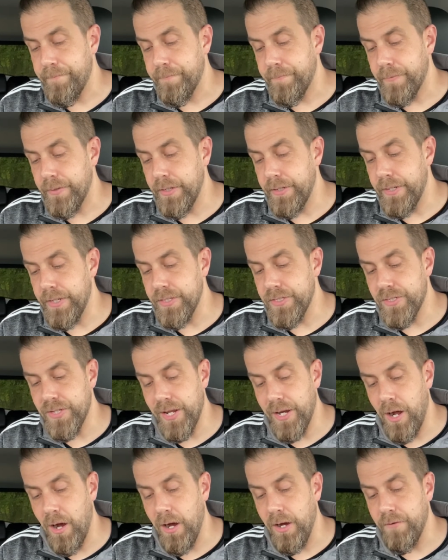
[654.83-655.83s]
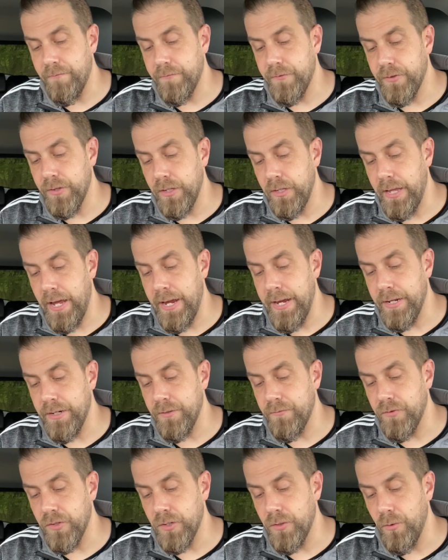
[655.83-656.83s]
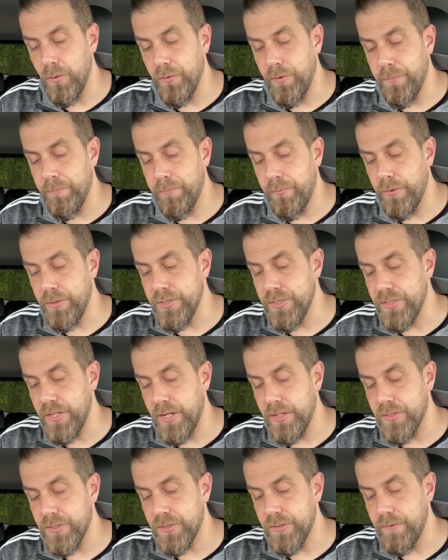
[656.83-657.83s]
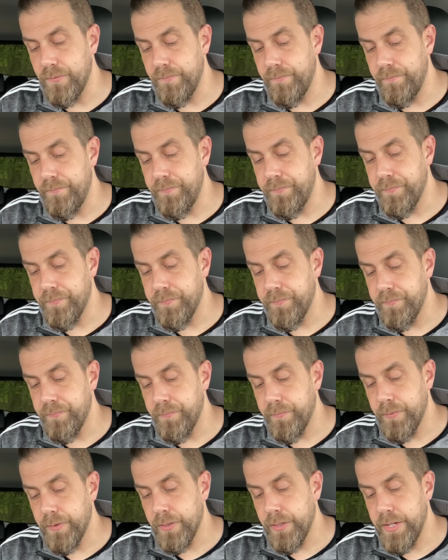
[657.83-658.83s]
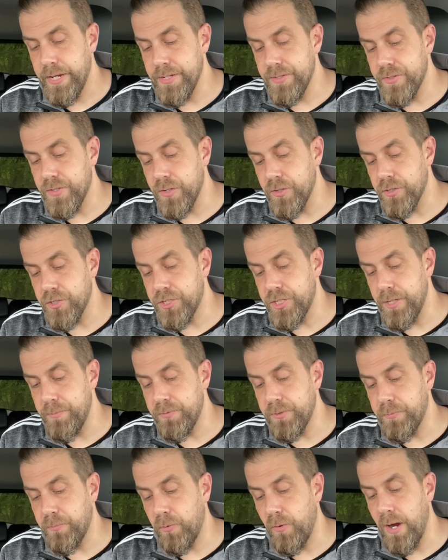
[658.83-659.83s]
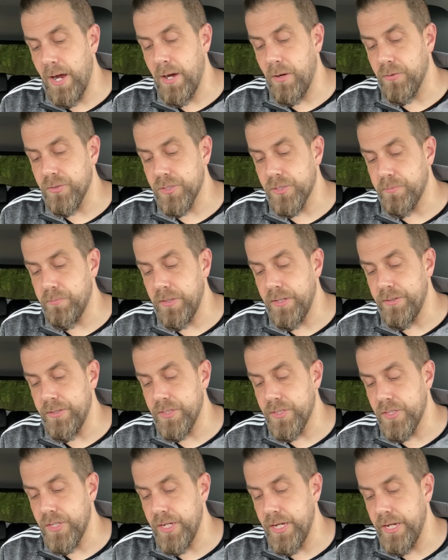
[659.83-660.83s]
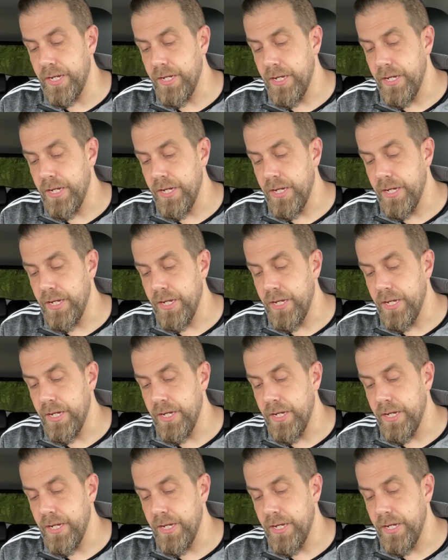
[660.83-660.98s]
and they set off for the land of the Golden Princess. As their ship's prow split the sea,